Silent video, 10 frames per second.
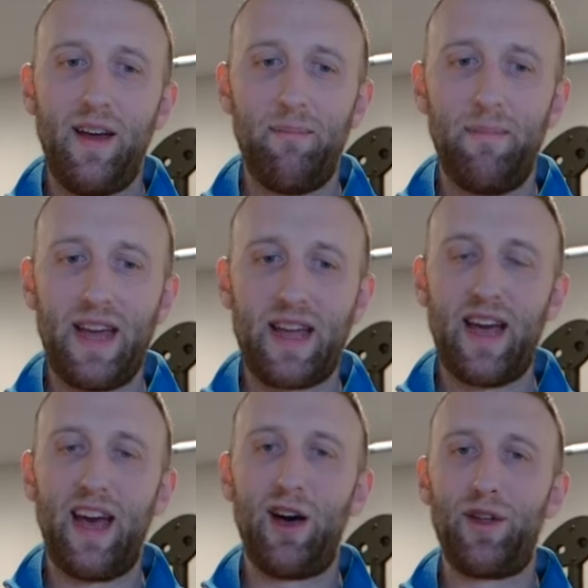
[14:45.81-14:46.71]

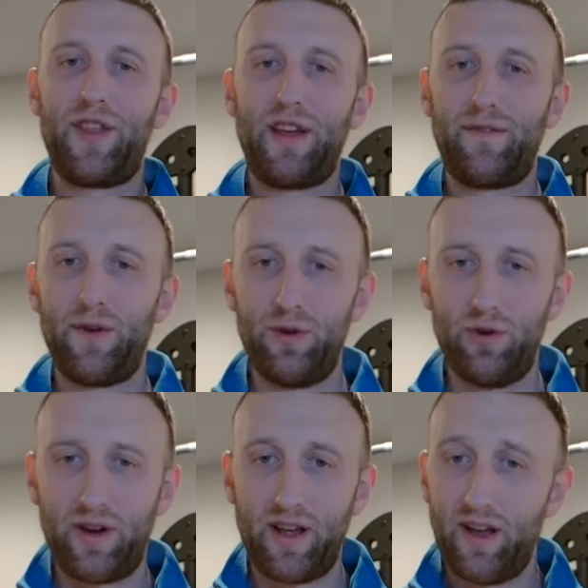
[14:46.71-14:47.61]
Make healthy
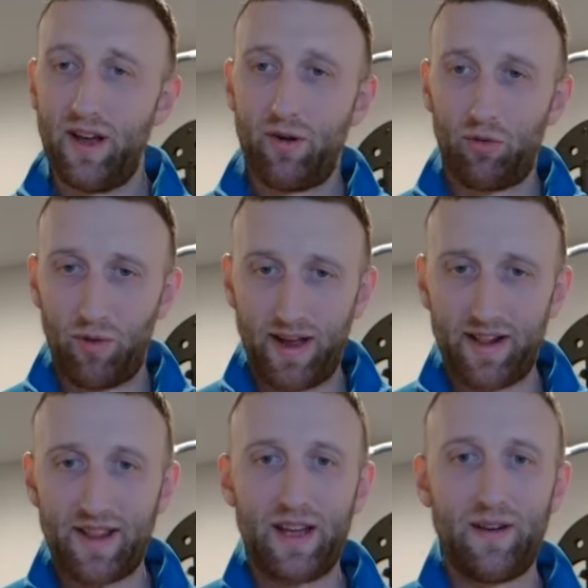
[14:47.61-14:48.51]
food
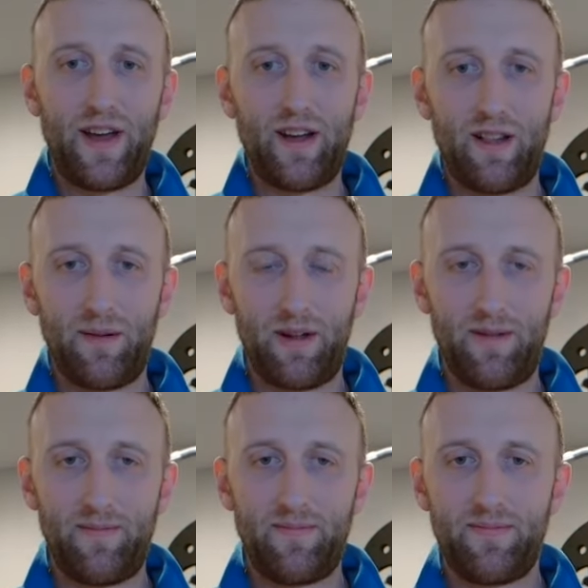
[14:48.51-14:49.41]
readily available.